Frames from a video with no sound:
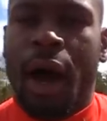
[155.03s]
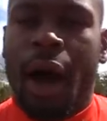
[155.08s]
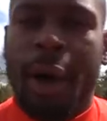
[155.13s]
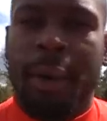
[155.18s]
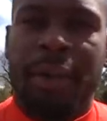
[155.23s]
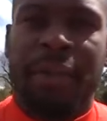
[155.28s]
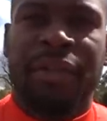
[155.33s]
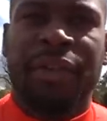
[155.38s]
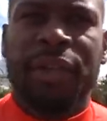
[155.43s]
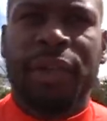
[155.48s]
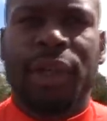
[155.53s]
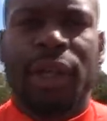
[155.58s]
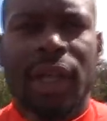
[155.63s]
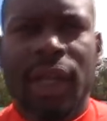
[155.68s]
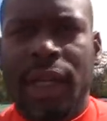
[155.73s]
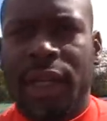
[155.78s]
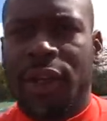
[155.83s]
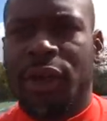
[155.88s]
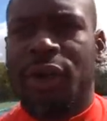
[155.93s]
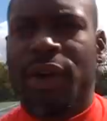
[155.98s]
Um, it feels
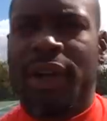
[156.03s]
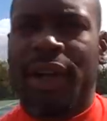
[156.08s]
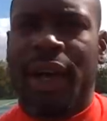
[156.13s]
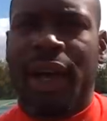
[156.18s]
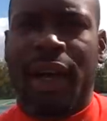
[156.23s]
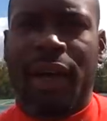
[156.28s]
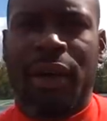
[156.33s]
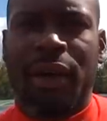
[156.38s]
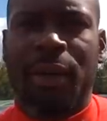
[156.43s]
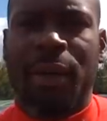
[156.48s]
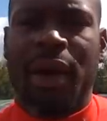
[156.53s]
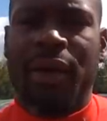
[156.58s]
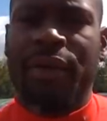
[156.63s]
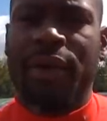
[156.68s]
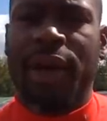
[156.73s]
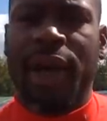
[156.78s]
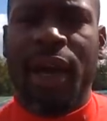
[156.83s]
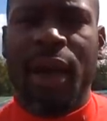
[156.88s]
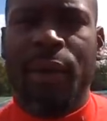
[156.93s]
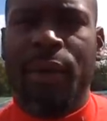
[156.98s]
good knowing that um,
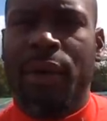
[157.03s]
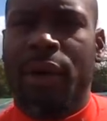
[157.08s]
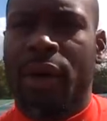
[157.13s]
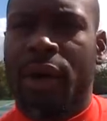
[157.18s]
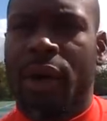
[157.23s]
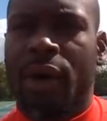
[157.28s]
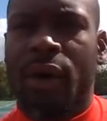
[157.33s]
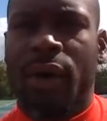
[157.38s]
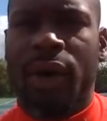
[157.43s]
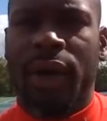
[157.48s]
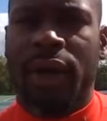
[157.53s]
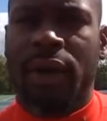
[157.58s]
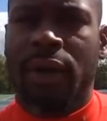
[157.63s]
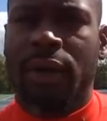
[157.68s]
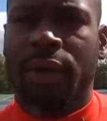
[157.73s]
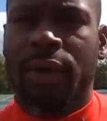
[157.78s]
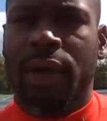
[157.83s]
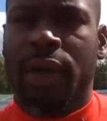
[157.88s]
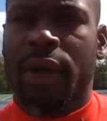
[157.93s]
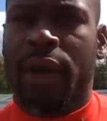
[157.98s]
every game we're going to go in
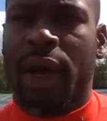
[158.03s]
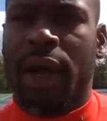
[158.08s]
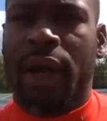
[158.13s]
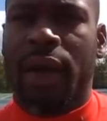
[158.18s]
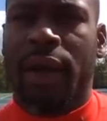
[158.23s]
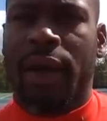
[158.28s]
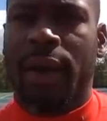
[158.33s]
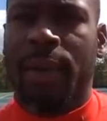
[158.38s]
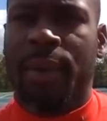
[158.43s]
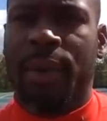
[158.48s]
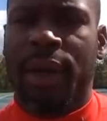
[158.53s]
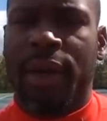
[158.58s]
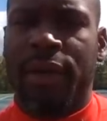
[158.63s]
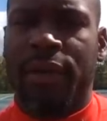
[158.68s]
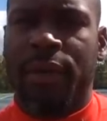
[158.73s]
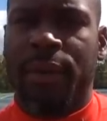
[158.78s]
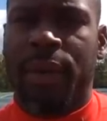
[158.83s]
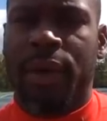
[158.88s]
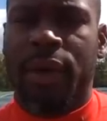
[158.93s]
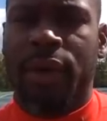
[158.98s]
with a great game
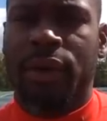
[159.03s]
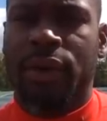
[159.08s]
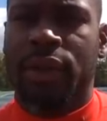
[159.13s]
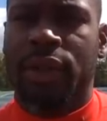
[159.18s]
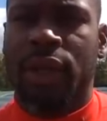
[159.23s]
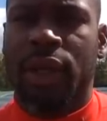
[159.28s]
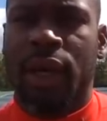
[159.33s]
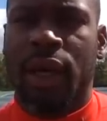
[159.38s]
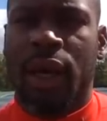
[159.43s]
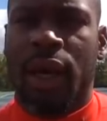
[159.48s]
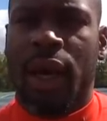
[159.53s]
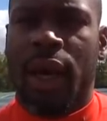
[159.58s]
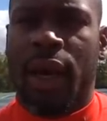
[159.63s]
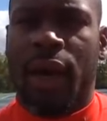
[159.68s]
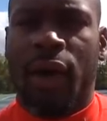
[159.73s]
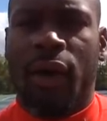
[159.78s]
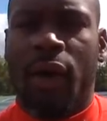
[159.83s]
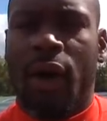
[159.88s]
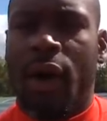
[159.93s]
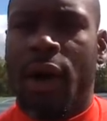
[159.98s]
plan from coach
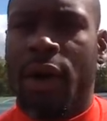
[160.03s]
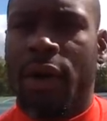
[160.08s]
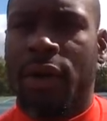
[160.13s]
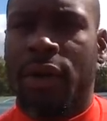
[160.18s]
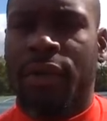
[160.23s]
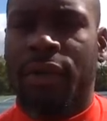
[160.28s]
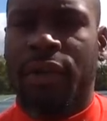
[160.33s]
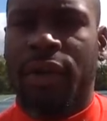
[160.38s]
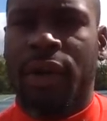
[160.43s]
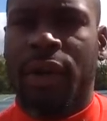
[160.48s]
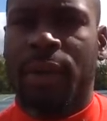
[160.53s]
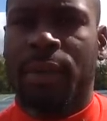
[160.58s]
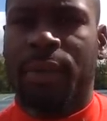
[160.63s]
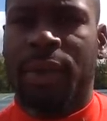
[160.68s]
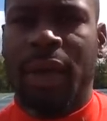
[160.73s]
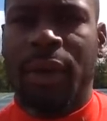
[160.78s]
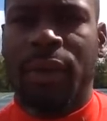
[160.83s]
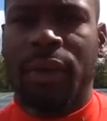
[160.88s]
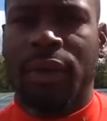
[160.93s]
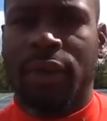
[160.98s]
and go hard on the field and
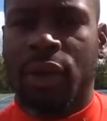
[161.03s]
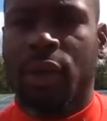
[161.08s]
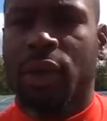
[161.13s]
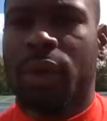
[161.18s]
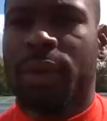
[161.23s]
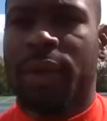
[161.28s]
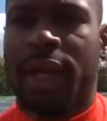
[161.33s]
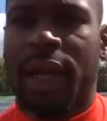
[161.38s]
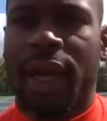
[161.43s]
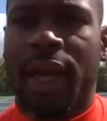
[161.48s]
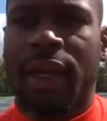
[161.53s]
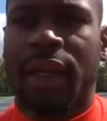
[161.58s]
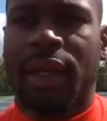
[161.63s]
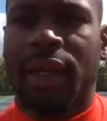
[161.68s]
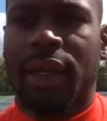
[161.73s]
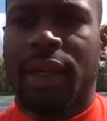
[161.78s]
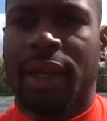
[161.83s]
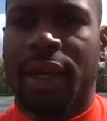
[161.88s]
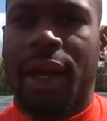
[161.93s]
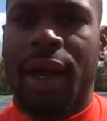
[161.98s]
play, do what we can to
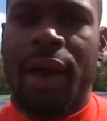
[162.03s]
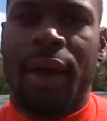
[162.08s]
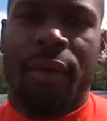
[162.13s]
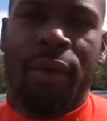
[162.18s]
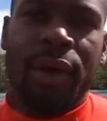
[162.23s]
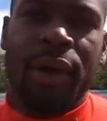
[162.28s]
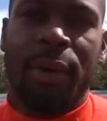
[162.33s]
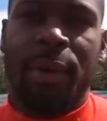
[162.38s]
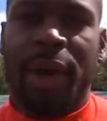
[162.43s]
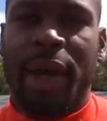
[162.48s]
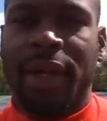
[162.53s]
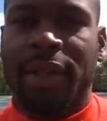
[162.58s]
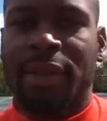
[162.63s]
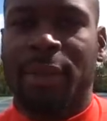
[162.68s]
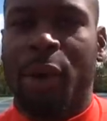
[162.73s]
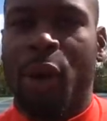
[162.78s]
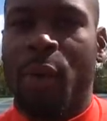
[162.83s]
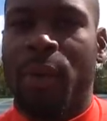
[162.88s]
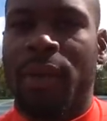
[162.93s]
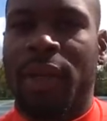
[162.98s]
get our running backs
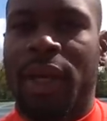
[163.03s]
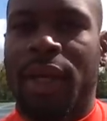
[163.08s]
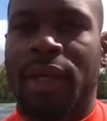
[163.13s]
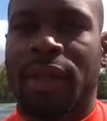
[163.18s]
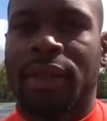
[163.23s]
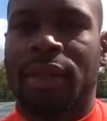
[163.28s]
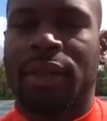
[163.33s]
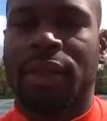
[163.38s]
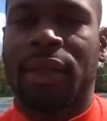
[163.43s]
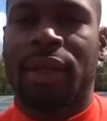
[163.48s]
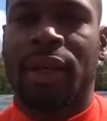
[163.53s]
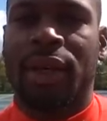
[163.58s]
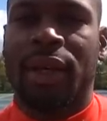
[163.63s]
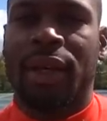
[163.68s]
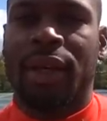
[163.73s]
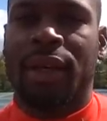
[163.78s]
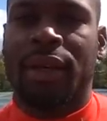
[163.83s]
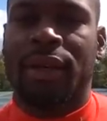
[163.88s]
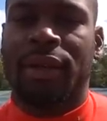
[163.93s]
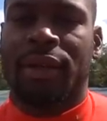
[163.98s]
some open lanes.
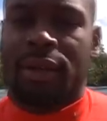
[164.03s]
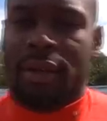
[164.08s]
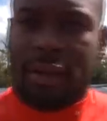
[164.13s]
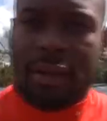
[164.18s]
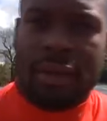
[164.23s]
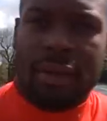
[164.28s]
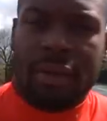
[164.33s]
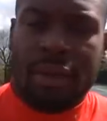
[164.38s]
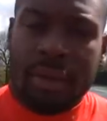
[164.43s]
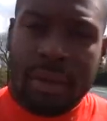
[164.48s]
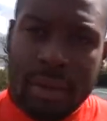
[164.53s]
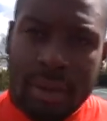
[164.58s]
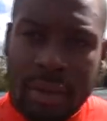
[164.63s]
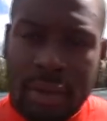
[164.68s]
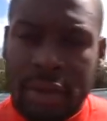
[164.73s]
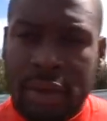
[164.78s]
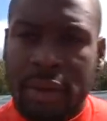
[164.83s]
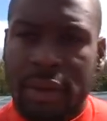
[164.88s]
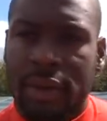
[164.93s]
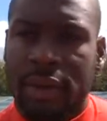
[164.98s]
I would
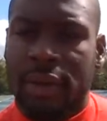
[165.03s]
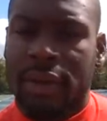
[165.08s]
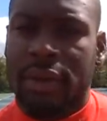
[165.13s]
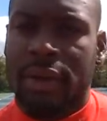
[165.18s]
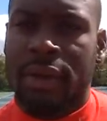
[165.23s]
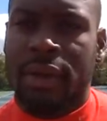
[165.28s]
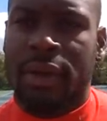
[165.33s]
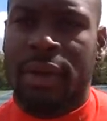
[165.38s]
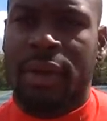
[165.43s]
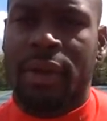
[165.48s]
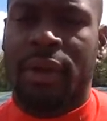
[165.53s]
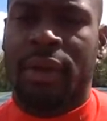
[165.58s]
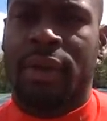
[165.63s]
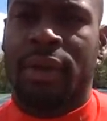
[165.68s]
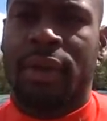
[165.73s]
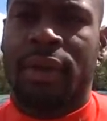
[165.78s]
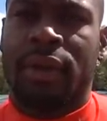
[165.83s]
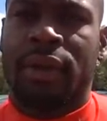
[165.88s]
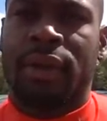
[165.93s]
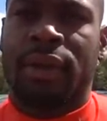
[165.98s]
imagine it feels better than
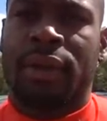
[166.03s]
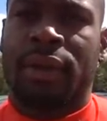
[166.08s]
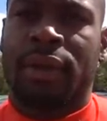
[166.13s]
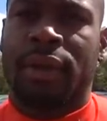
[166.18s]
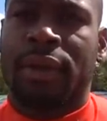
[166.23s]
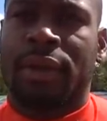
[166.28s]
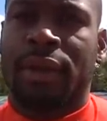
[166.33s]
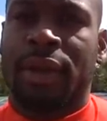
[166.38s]
just good.